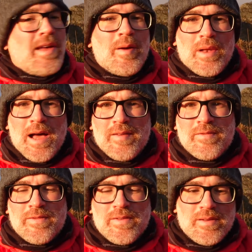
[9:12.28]
I will
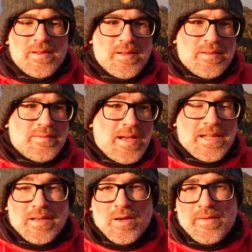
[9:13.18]
have
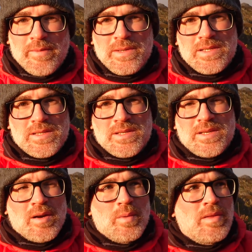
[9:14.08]
had a lot of images to
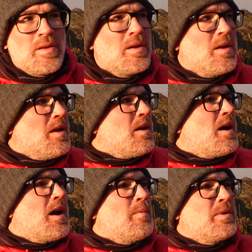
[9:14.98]
share with you.
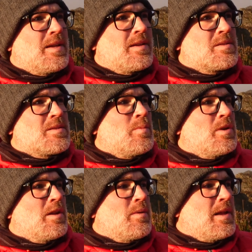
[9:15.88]
We did get some
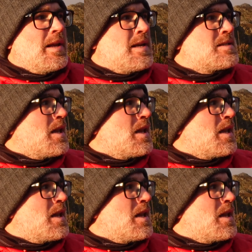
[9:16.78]
really, really nice